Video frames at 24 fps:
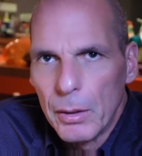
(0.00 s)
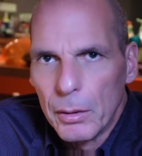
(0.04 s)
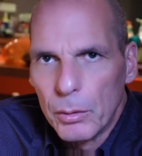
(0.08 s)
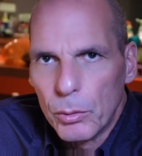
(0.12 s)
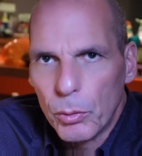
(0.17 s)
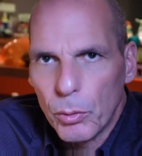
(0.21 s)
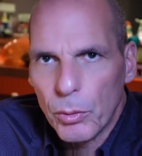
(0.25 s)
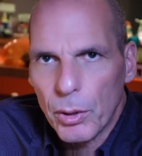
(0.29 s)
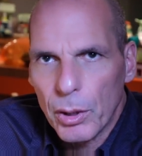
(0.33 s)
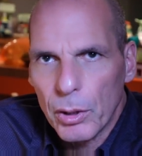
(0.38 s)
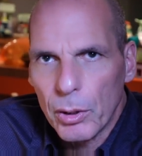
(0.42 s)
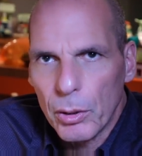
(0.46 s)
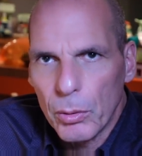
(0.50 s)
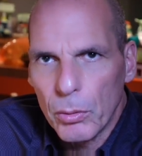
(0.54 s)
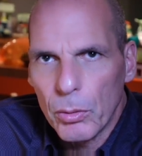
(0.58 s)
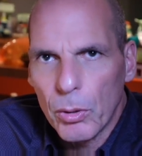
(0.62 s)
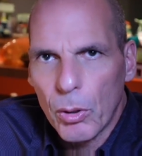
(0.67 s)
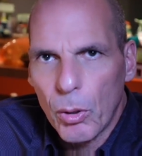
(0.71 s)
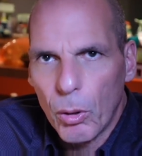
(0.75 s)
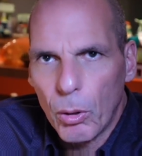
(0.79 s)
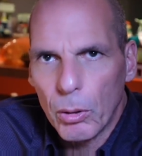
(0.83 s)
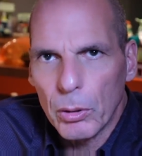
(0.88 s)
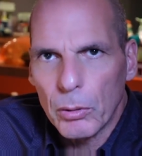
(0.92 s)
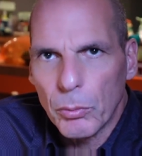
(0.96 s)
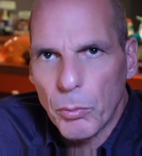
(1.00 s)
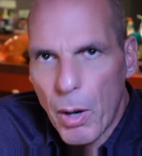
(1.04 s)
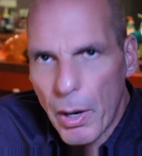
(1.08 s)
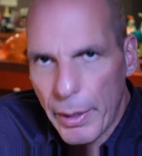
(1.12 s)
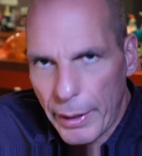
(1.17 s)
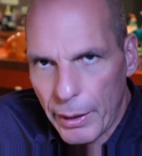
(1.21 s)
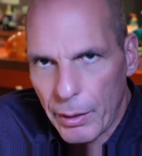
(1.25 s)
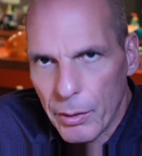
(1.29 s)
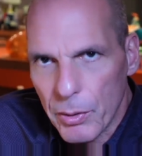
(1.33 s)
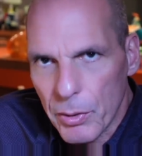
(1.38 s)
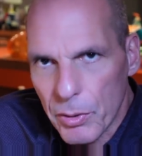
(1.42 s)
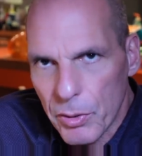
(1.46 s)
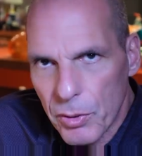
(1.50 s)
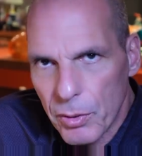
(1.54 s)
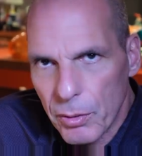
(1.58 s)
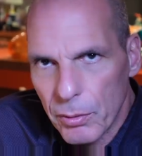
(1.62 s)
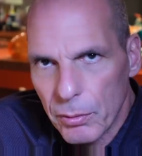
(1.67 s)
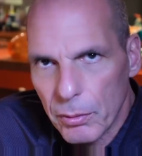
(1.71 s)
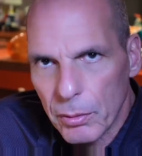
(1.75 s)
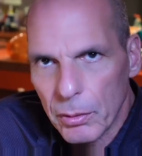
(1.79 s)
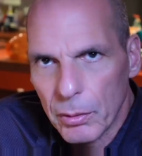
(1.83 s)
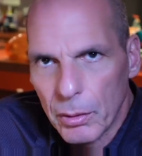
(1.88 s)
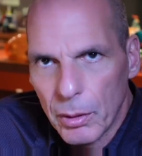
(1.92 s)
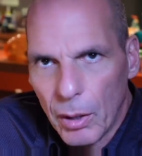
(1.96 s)
to the new cold warriors
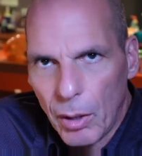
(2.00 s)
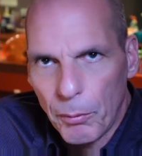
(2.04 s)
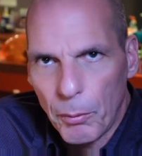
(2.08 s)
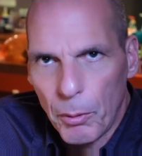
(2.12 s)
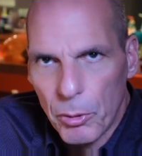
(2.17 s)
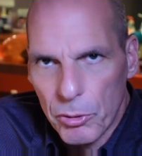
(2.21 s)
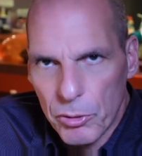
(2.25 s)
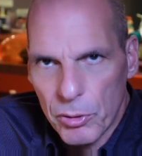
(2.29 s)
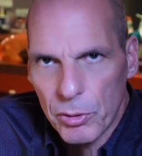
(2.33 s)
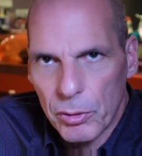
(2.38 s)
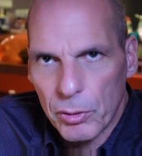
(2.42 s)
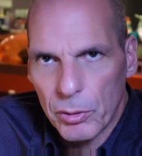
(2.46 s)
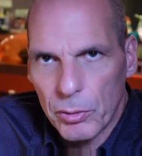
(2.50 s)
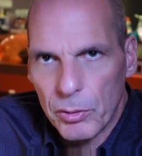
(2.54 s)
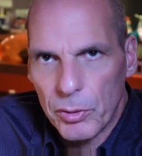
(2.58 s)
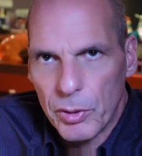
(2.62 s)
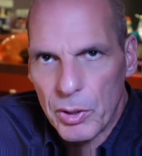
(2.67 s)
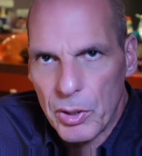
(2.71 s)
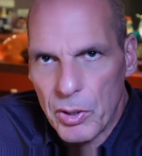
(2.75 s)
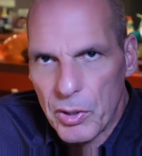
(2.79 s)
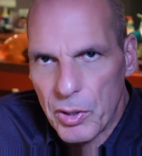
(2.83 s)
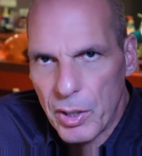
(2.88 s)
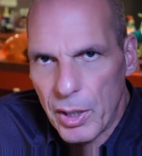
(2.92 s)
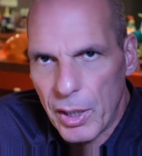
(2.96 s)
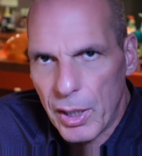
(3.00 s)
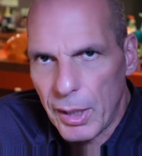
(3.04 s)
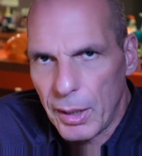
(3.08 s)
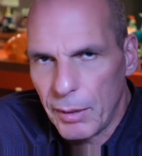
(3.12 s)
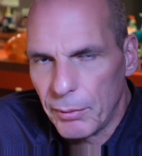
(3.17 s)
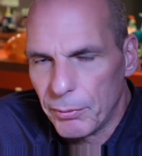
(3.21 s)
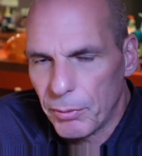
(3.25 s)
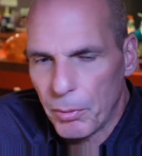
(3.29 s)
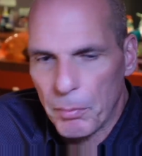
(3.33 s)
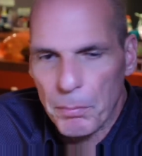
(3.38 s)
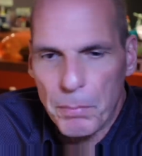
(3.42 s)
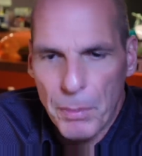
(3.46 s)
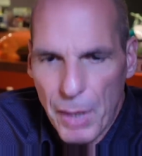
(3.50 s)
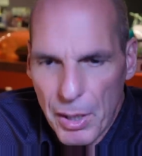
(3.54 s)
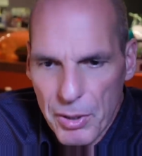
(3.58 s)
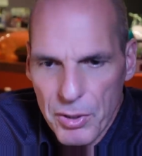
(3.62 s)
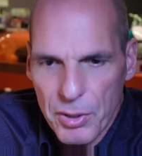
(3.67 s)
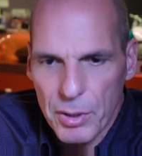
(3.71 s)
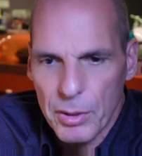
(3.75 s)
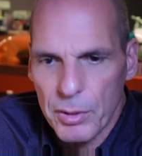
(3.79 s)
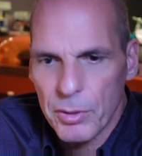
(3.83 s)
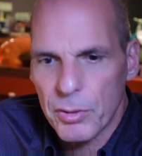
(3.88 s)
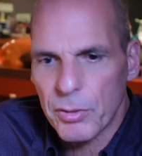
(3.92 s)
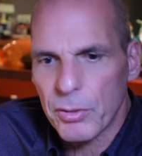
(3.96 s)
of Washington DC, from
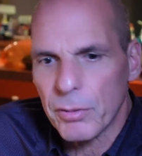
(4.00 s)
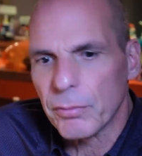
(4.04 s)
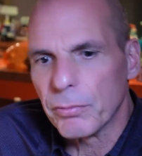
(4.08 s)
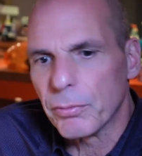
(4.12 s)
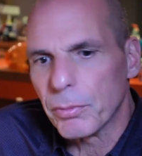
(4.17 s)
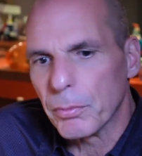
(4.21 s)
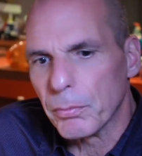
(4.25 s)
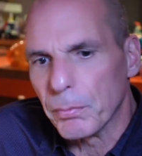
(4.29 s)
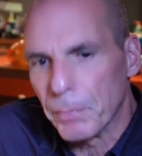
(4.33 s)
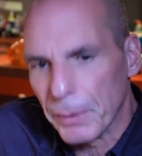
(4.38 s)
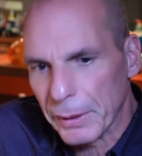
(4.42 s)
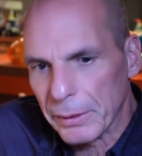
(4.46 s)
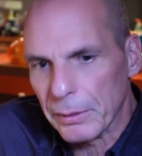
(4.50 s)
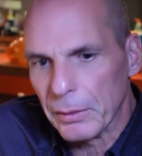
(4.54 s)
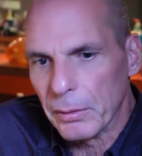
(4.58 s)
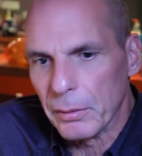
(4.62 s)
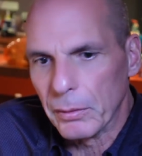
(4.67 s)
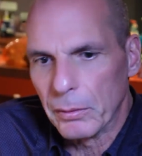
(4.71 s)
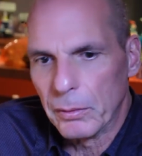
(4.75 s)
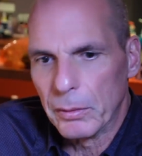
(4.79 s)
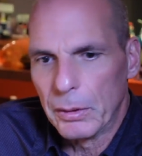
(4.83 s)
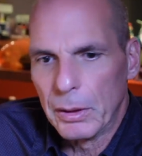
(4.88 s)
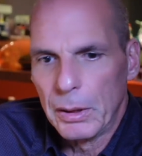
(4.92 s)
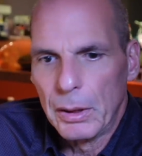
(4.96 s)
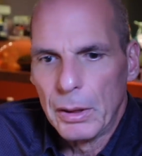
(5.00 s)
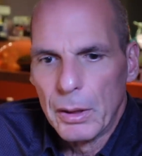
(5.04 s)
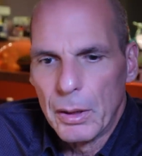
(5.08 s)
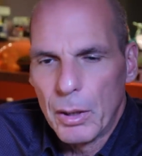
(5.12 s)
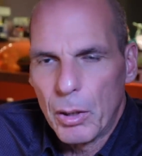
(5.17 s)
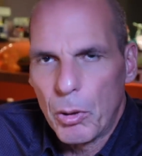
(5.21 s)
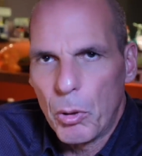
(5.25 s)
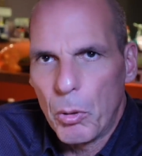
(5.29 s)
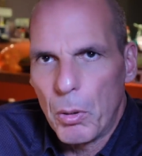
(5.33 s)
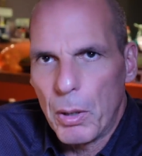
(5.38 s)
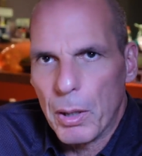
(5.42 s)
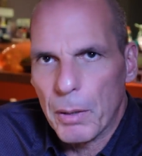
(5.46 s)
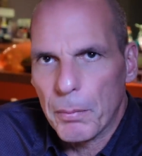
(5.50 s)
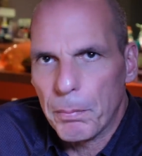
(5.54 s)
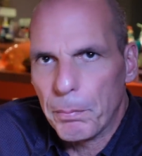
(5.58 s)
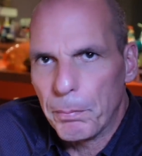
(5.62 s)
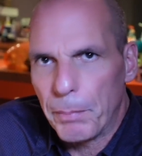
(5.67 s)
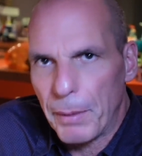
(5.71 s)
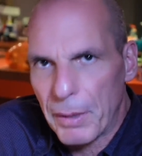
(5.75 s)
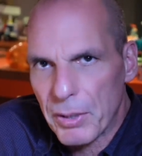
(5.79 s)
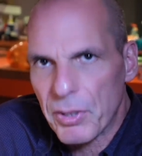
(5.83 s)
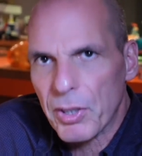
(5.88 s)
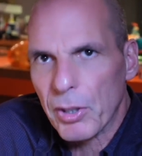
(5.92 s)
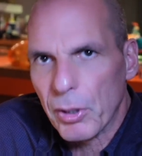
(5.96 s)
Brussels, from Britain, who are
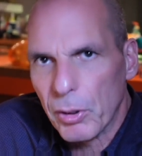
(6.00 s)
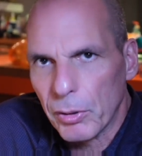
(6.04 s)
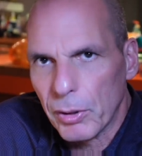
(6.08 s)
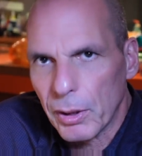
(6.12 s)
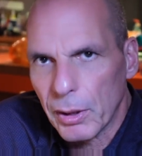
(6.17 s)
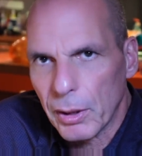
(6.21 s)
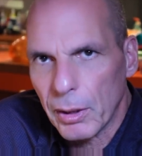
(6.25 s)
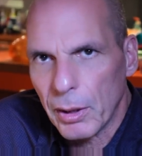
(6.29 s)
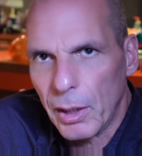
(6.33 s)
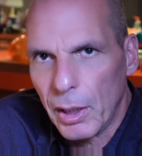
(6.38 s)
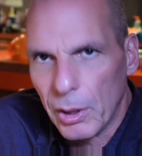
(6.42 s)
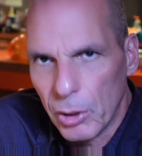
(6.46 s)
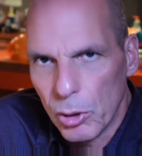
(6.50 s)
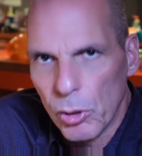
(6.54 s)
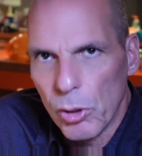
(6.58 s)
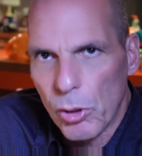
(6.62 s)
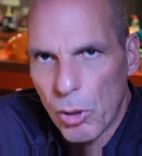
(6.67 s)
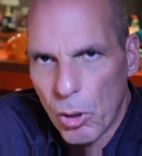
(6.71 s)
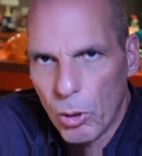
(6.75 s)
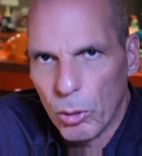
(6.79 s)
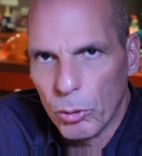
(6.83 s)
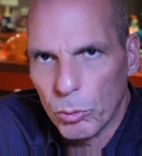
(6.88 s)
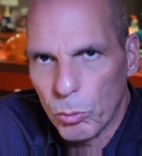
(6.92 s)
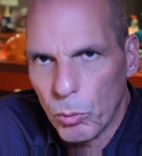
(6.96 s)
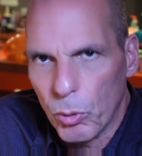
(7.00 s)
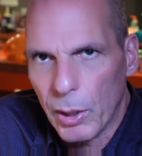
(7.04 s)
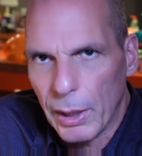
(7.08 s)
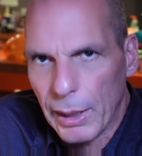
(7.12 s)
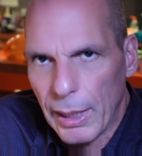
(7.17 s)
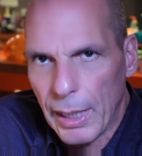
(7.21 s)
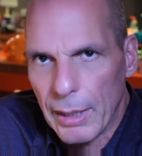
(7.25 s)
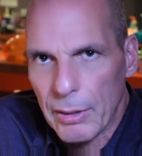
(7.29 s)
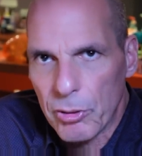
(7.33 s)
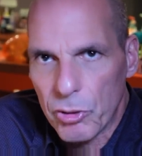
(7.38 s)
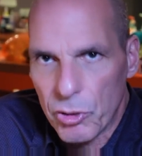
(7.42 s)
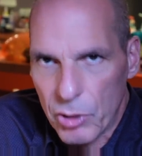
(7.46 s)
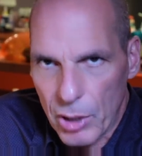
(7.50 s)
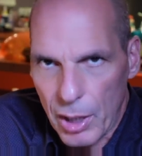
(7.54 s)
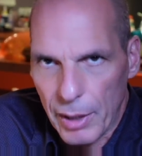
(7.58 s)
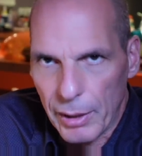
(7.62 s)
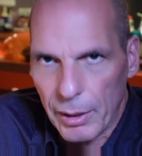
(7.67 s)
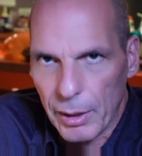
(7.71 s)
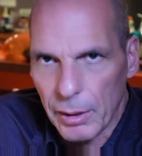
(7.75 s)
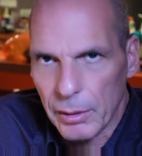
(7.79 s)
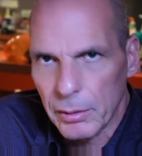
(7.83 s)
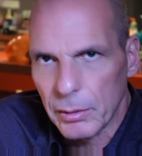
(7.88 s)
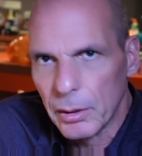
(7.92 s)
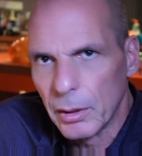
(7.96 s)
persecuting a new cold war against
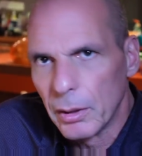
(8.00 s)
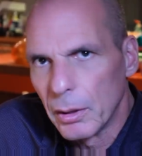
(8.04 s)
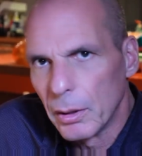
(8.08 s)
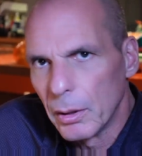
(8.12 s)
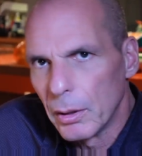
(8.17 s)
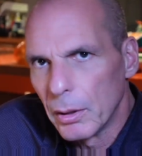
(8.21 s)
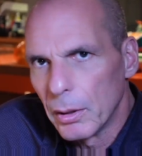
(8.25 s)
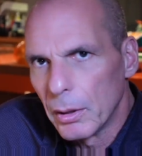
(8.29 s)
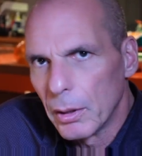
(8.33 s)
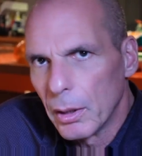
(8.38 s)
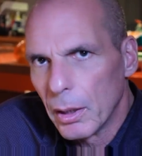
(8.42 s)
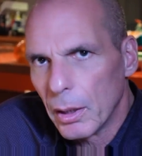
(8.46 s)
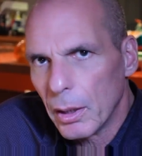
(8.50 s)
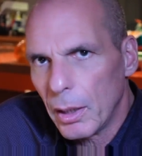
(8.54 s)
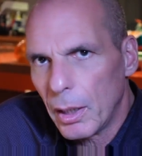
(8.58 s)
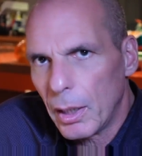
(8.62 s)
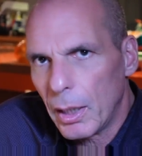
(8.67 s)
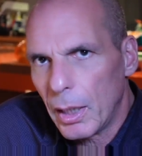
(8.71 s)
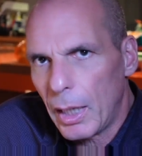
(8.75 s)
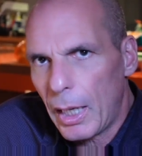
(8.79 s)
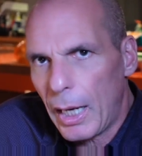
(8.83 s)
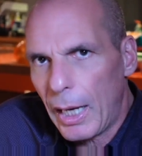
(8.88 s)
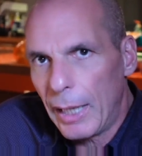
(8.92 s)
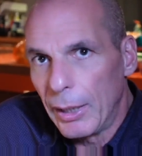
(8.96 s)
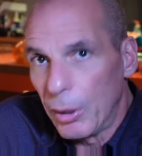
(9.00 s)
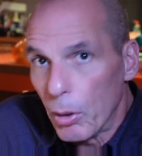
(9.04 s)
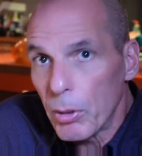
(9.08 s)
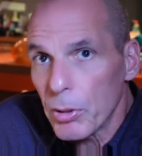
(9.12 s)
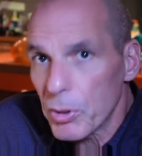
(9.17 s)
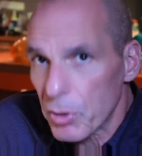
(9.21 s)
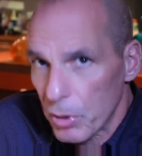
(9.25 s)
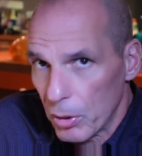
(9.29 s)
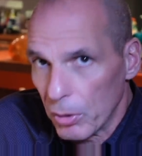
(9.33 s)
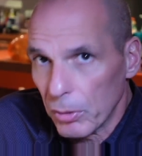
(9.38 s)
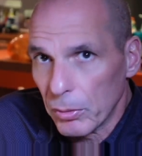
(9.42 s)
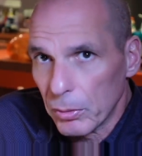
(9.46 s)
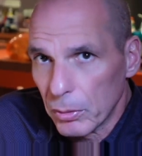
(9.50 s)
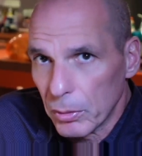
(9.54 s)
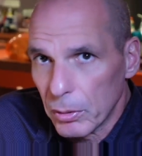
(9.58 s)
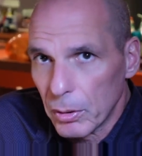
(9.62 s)
China, and also